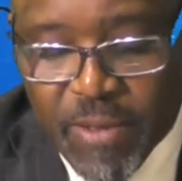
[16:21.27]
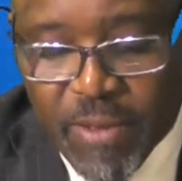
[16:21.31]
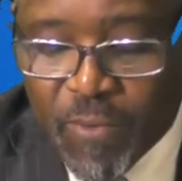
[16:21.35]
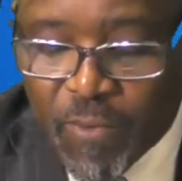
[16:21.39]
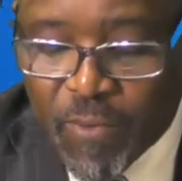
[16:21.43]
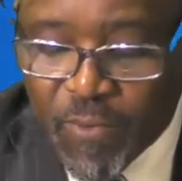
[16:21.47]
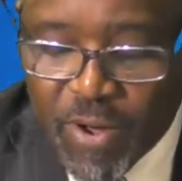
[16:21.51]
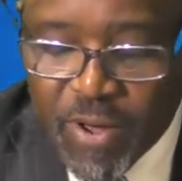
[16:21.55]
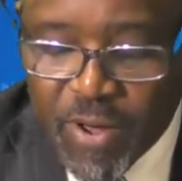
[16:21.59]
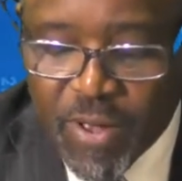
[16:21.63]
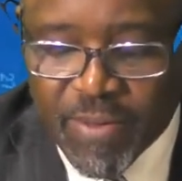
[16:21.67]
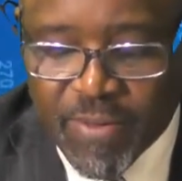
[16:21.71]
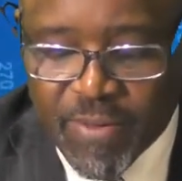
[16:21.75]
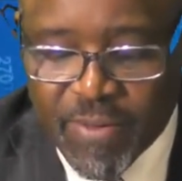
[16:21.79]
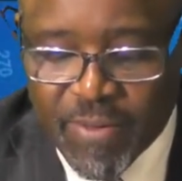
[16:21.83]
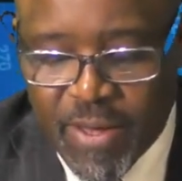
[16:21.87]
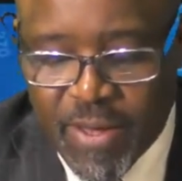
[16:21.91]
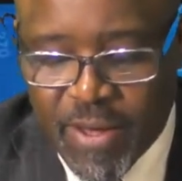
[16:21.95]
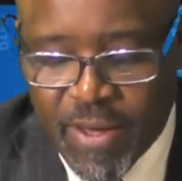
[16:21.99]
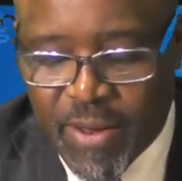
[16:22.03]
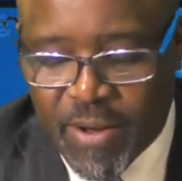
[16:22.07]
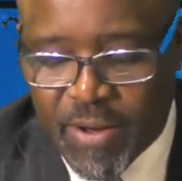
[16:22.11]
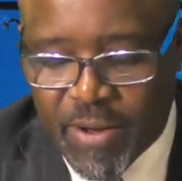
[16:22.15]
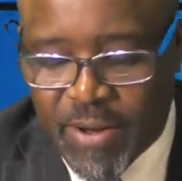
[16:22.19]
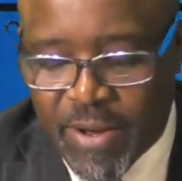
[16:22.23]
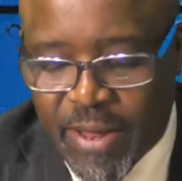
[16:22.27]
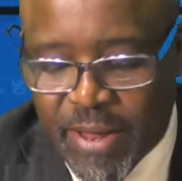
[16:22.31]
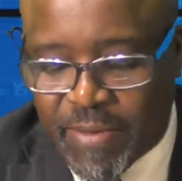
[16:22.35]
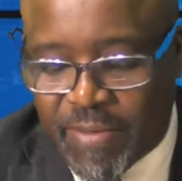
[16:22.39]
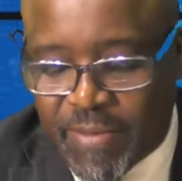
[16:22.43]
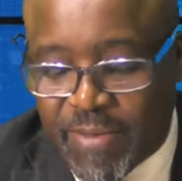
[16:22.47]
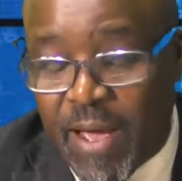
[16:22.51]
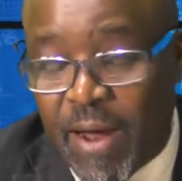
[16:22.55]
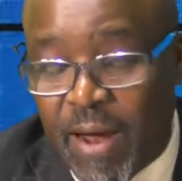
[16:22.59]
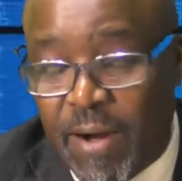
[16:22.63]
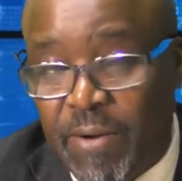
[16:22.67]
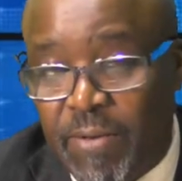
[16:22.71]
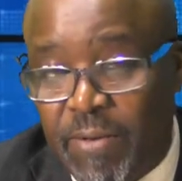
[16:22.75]
was
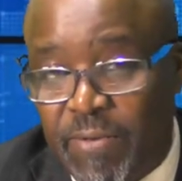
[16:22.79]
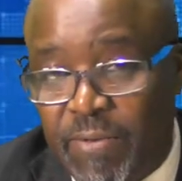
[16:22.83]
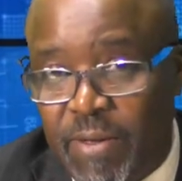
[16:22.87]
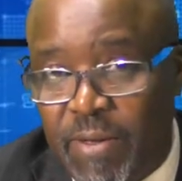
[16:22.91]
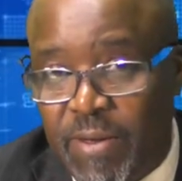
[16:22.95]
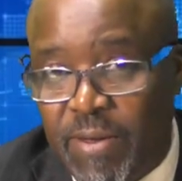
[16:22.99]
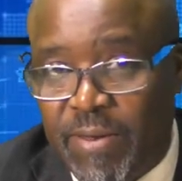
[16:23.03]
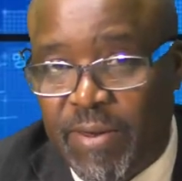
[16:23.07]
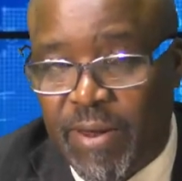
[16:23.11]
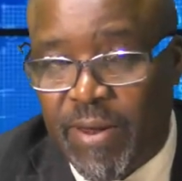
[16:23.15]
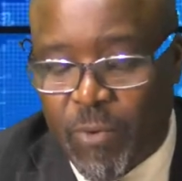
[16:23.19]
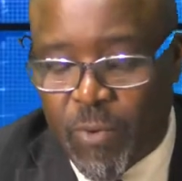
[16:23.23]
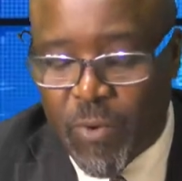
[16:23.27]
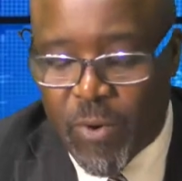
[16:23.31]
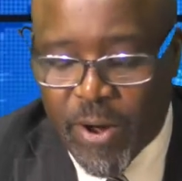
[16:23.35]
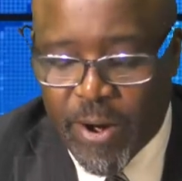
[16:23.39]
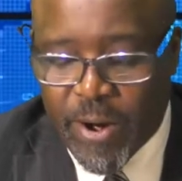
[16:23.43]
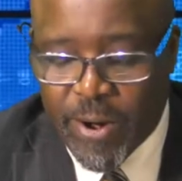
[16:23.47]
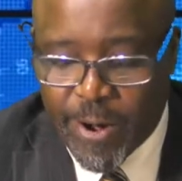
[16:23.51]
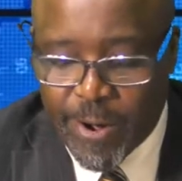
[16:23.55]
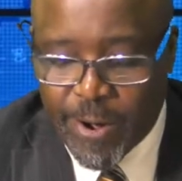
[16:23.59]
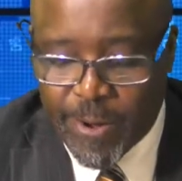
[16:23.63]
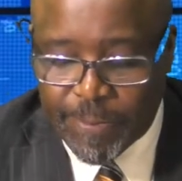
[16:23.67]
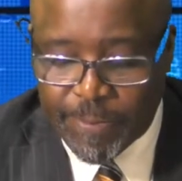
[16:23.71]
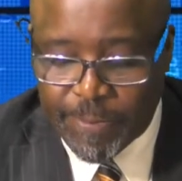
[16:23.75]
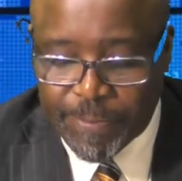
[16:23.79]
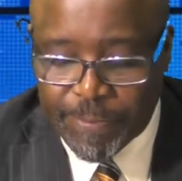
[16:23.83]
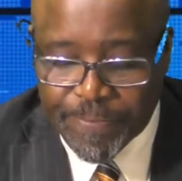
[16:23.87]
Lazarus Chakwera.